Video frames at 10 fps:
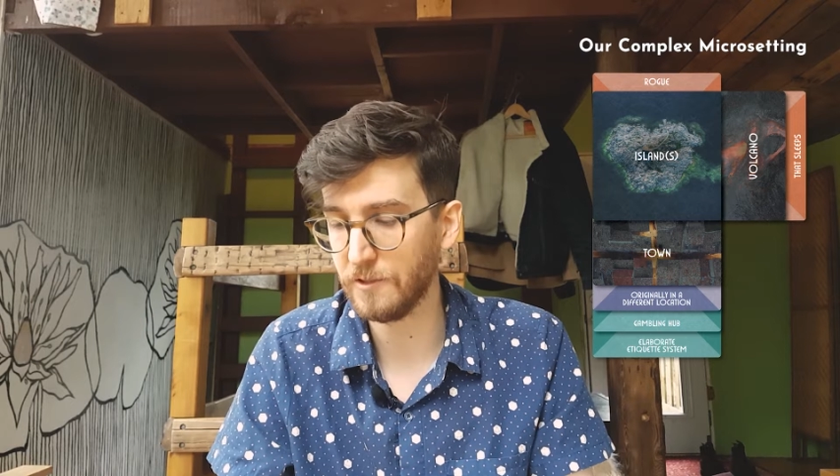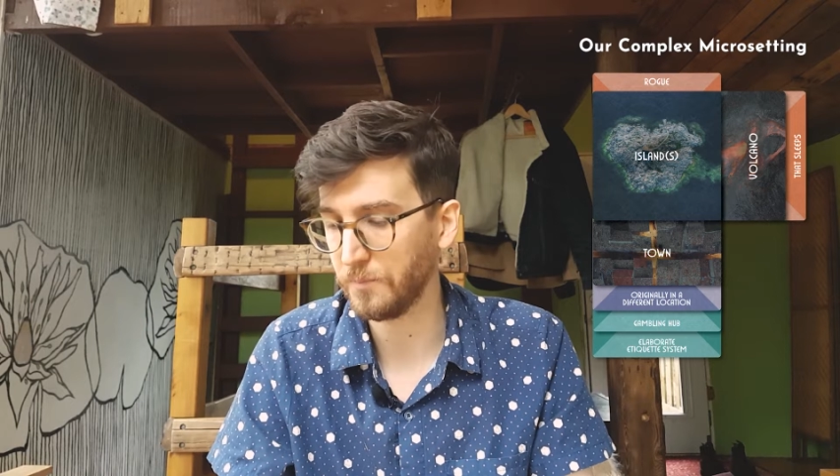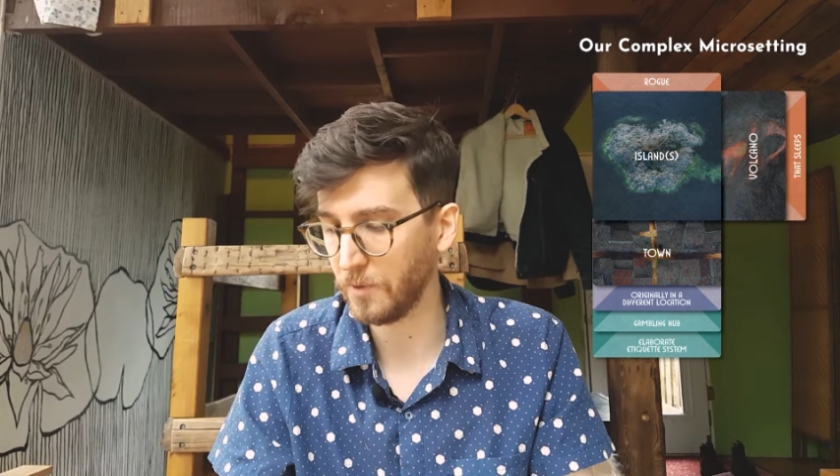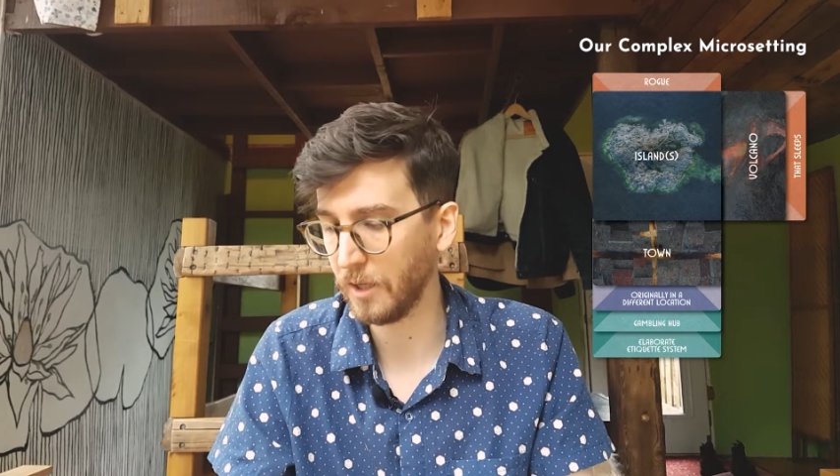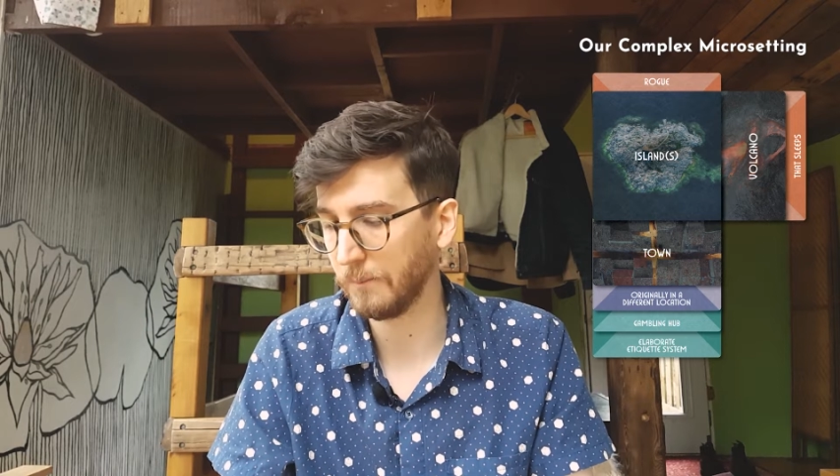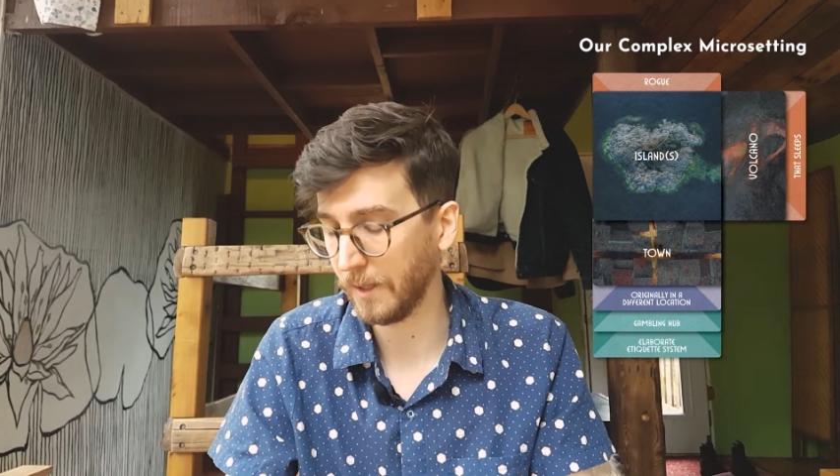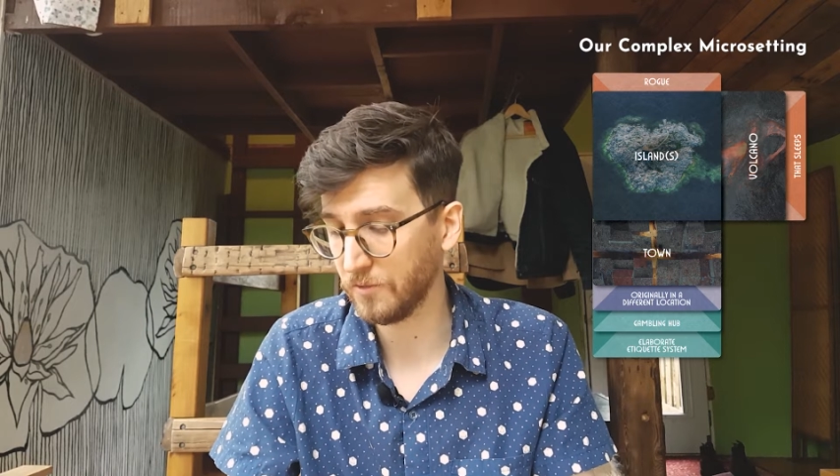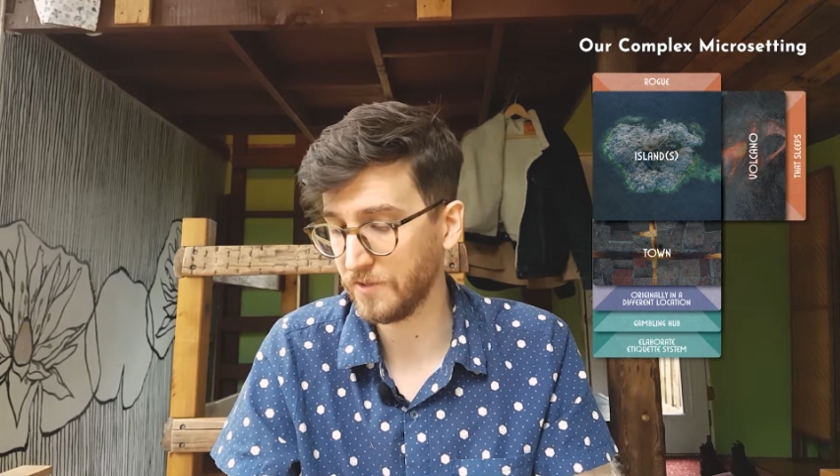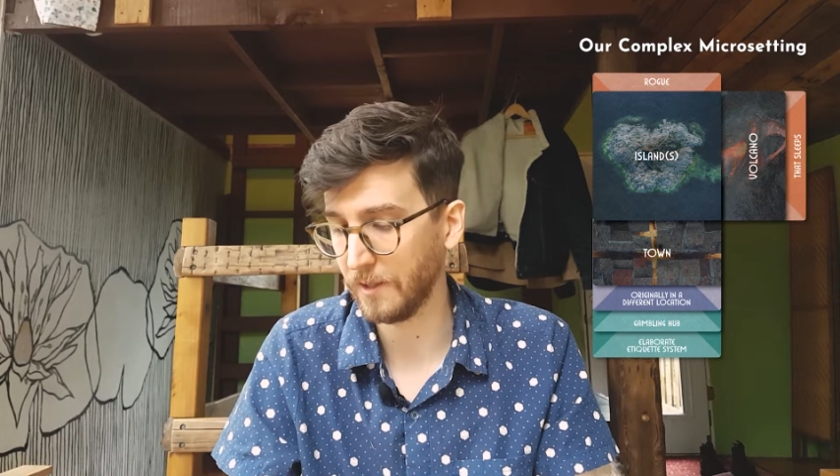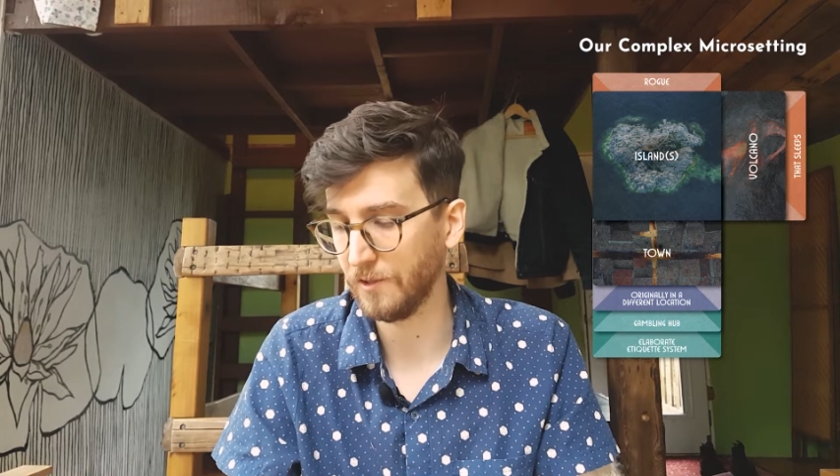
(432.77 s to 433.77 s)
sprawling
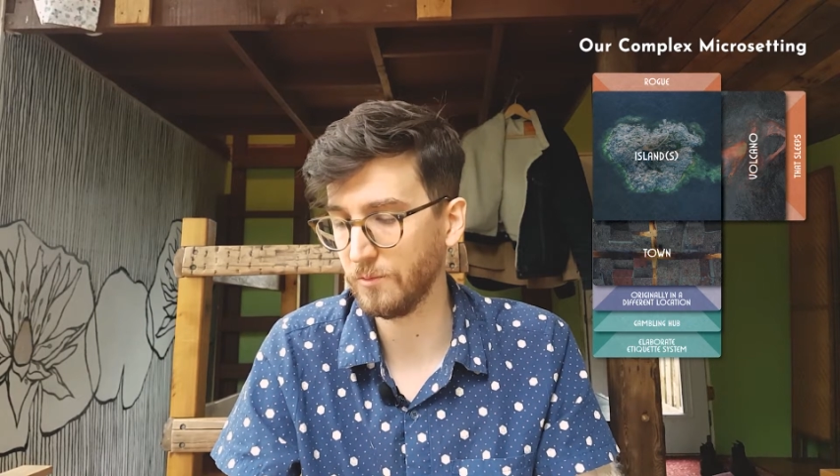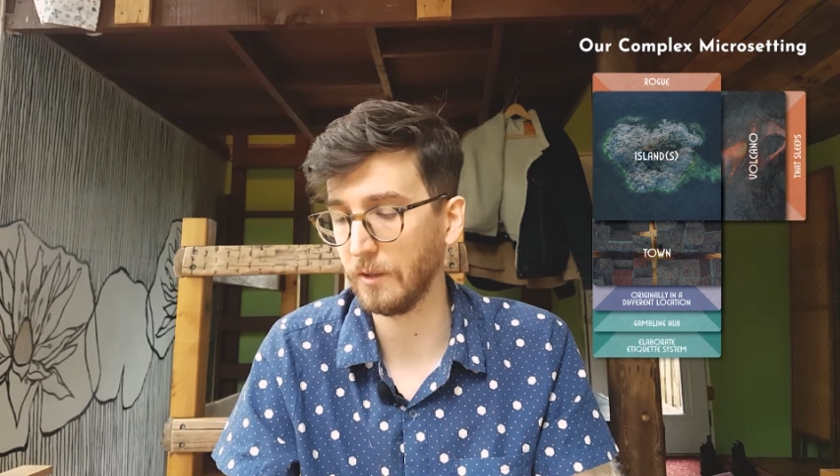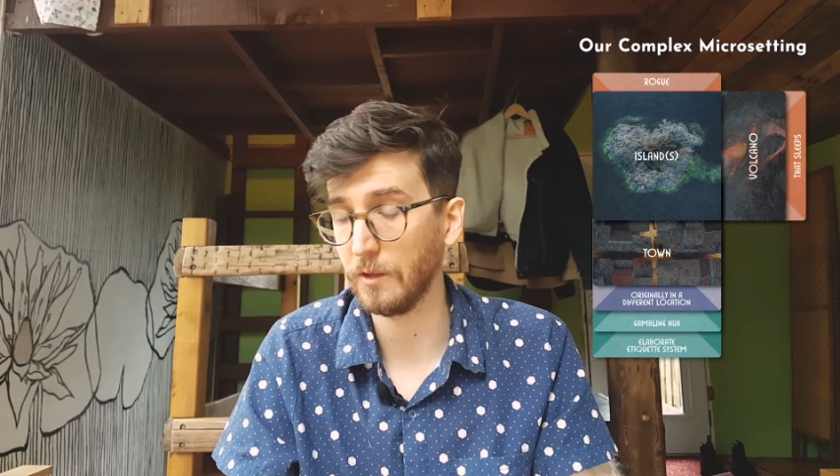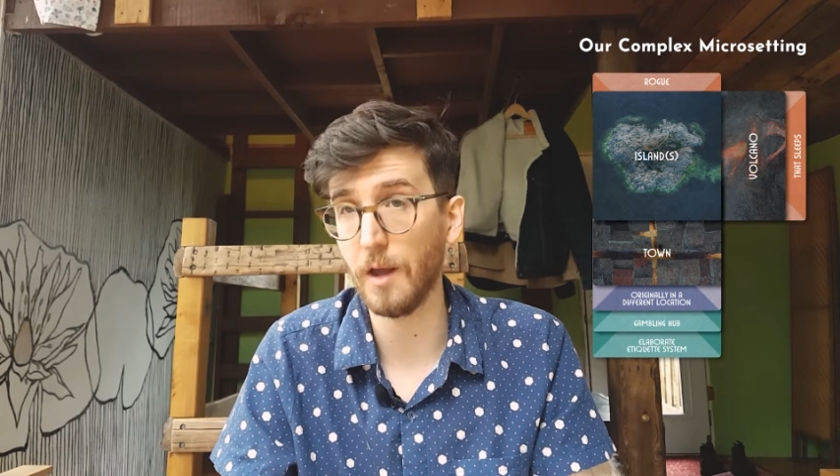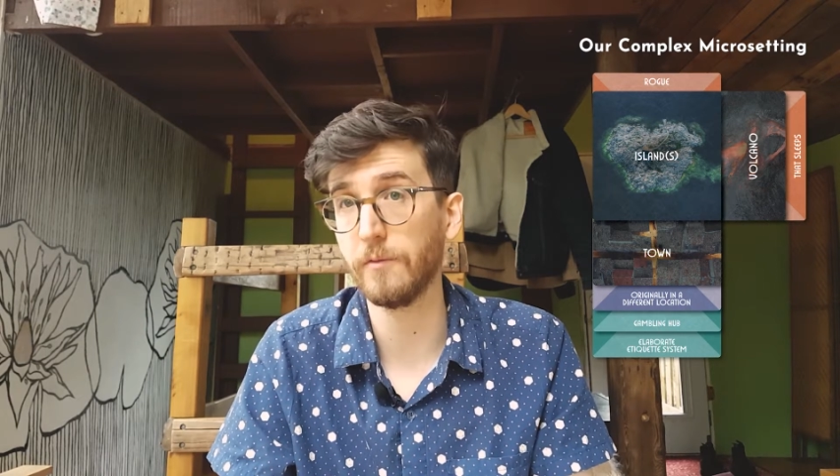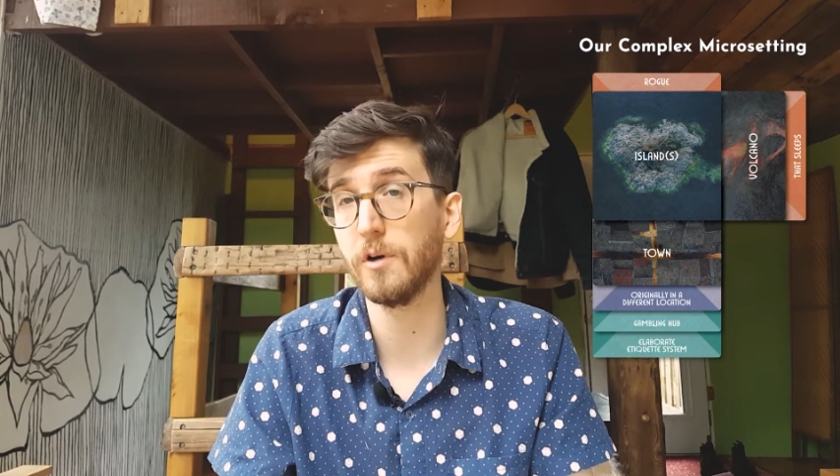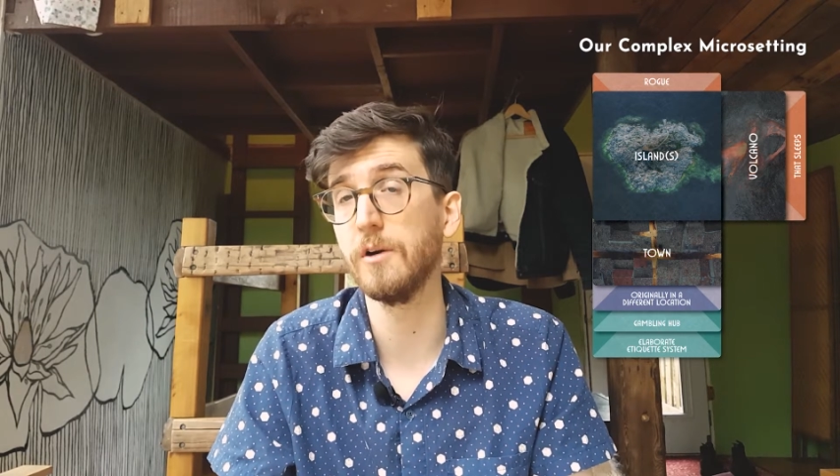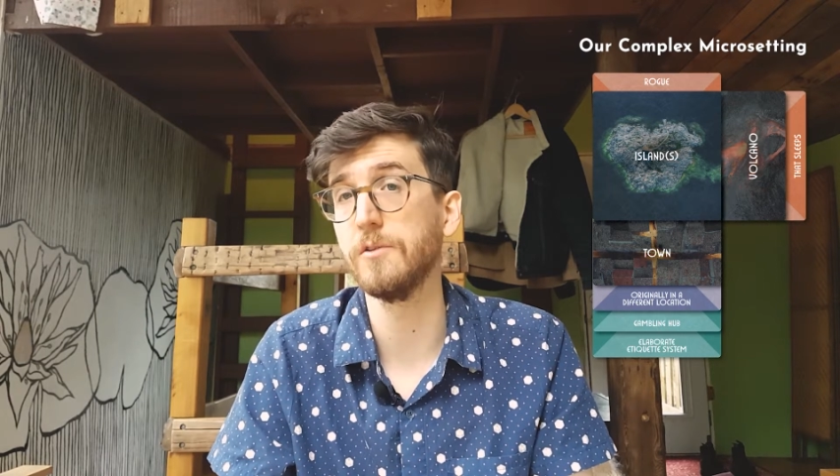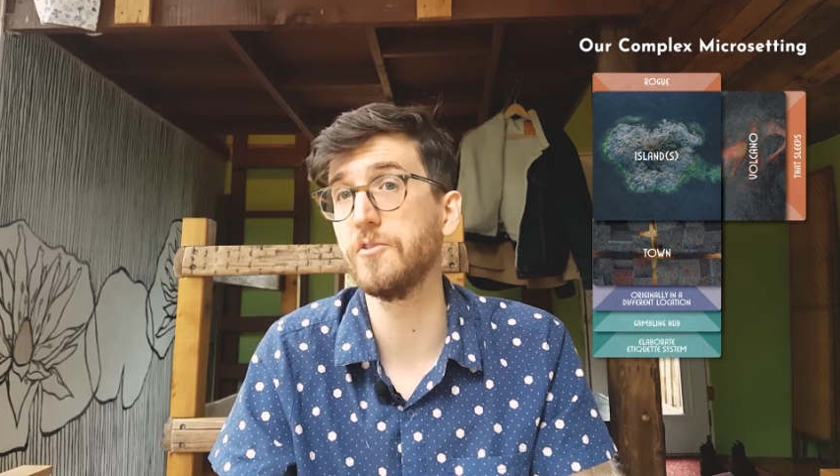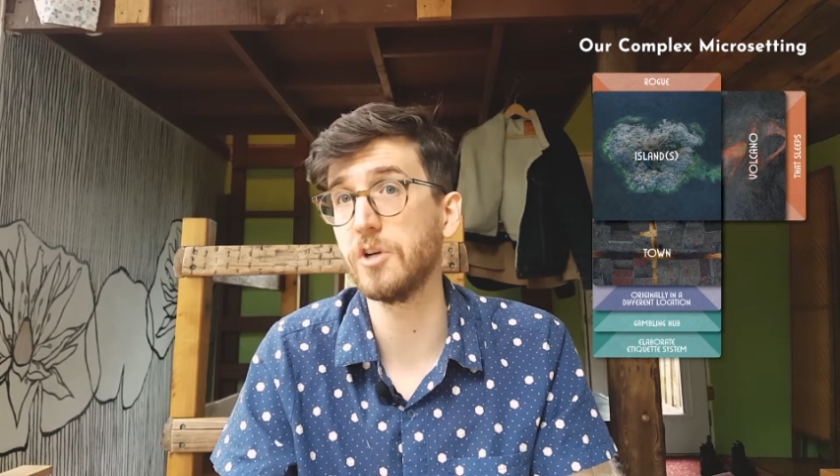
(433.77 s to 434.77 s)
microsettings with a lot of
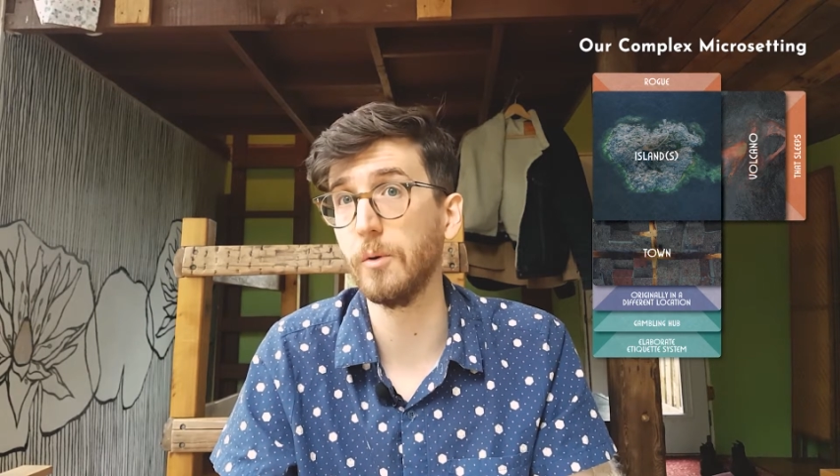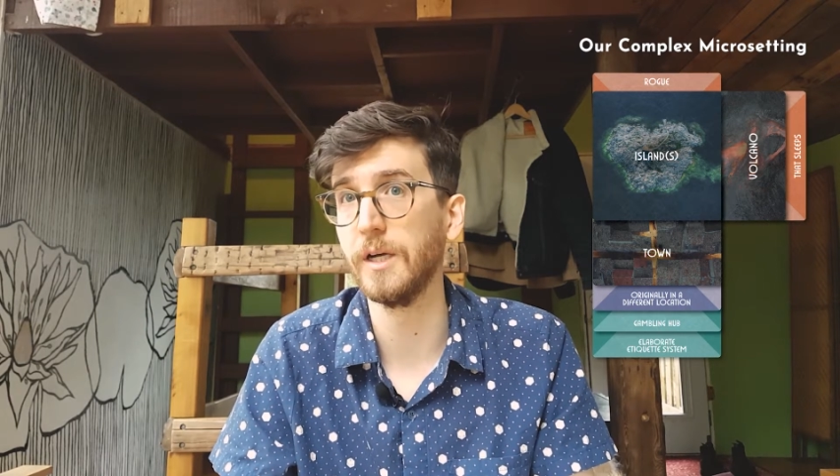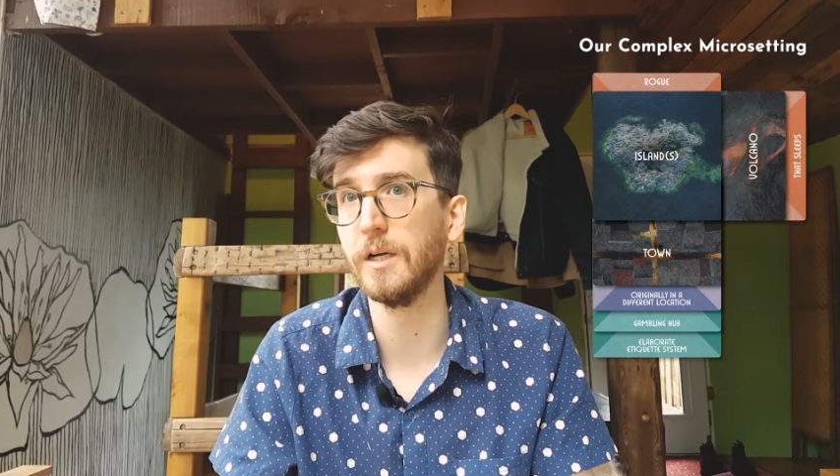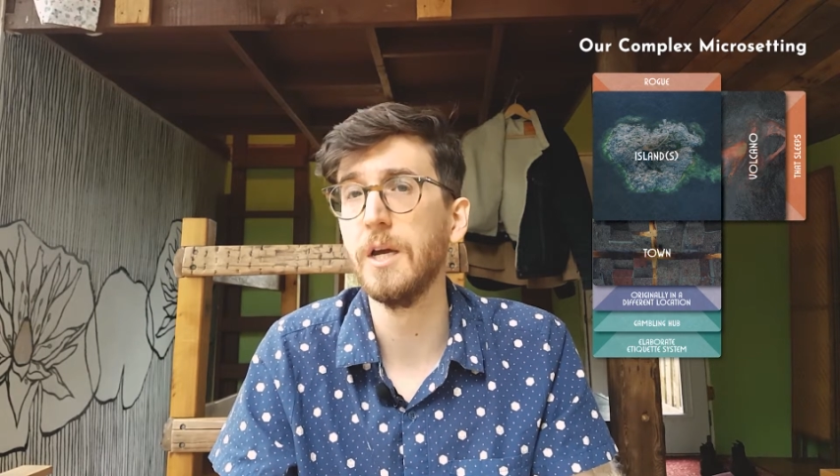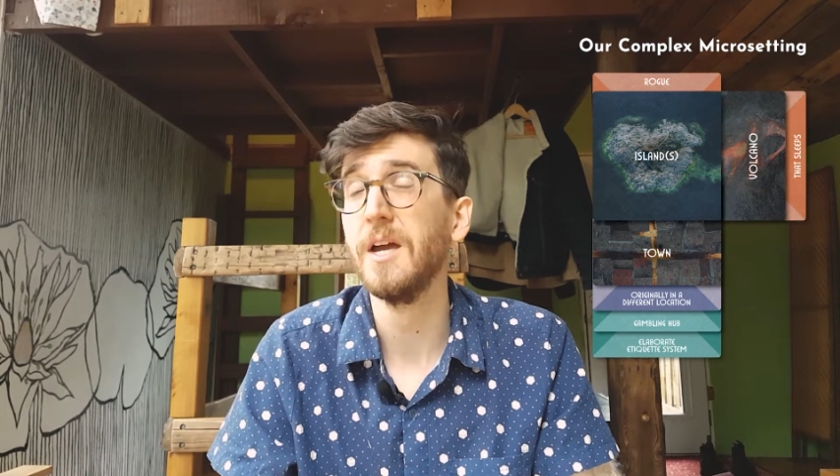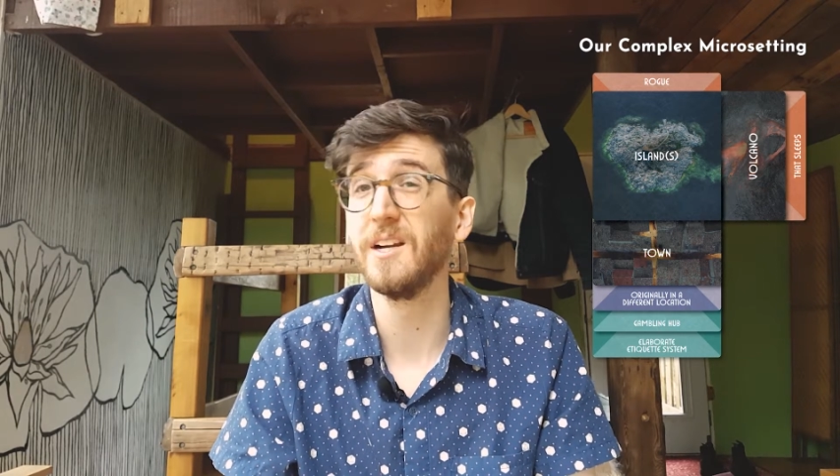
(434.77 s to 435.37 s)
cards showing